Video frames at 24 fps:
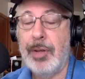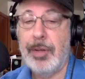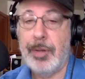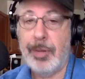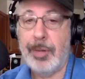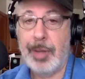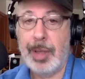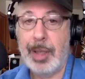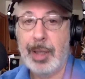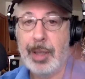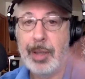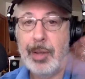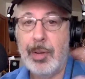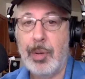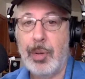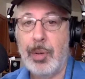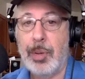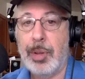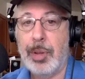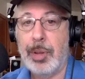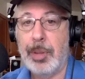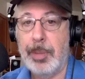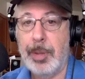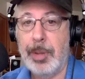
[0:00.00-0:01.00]
He's created a
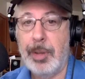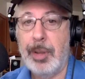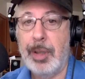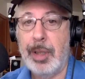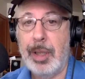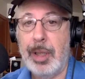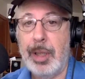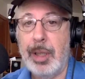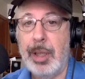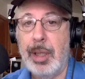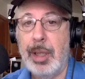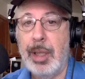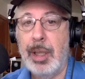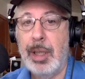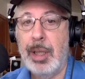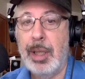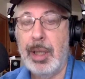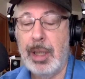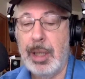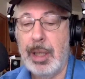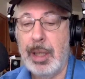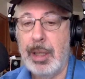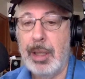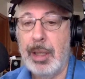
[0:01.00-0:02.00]
whole community
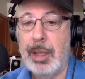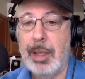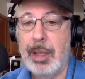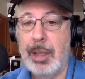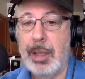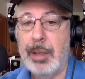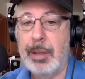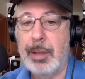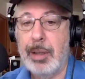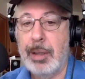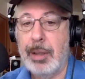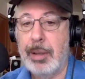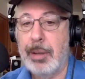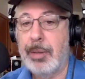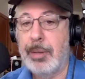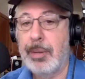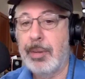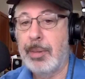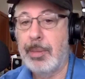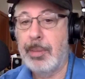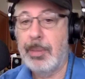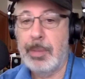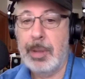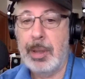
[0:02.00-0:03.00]
in there.
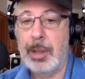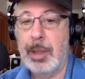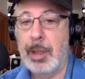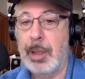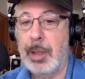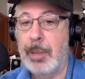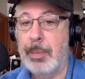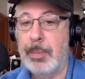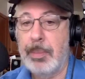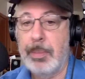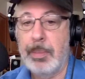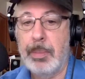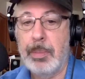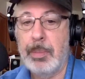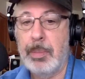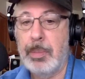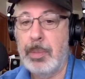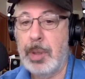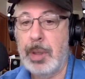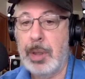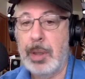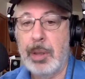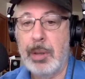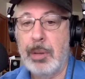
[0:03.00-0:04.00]
There's um,
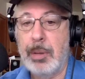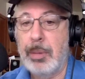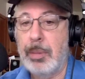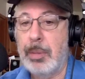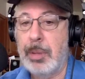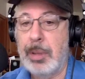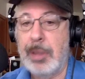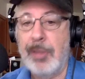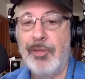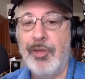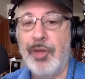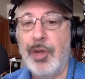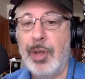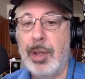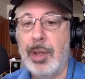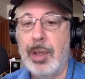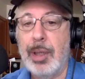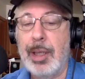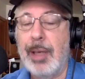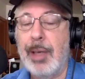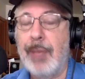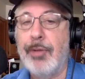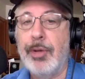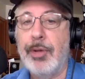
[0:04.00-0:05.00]
you know
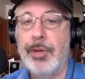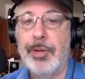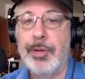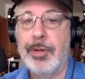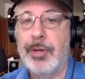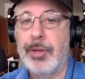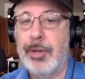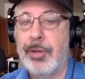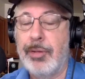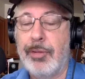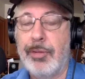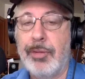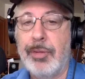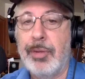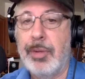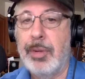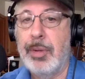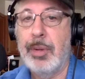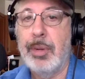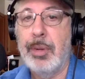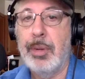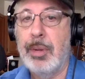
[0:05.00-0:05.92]
different levels of